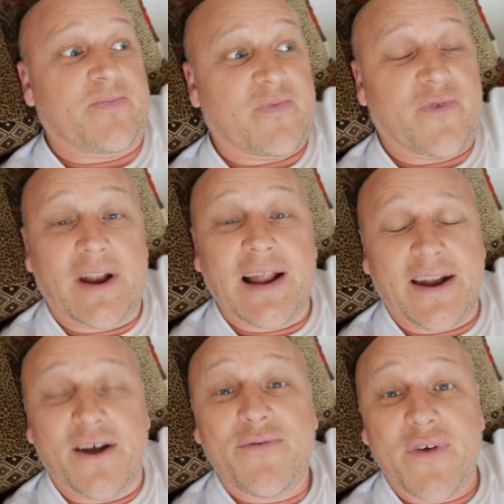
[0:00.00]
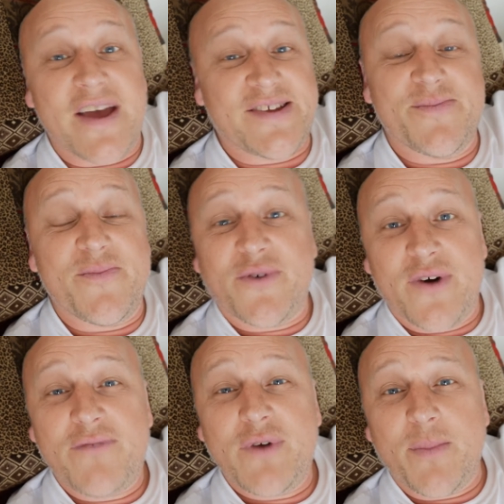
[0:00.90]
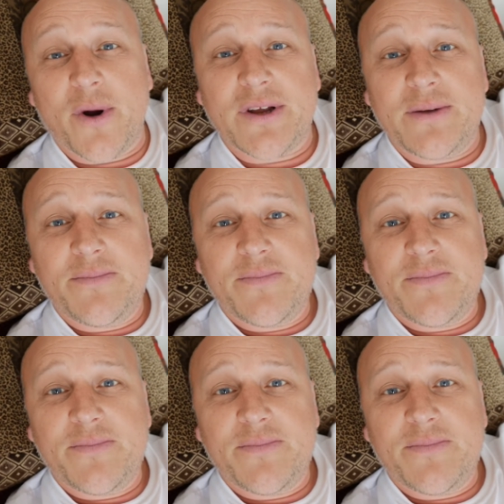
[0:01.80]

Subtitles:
funnily enough, isn't for everybody.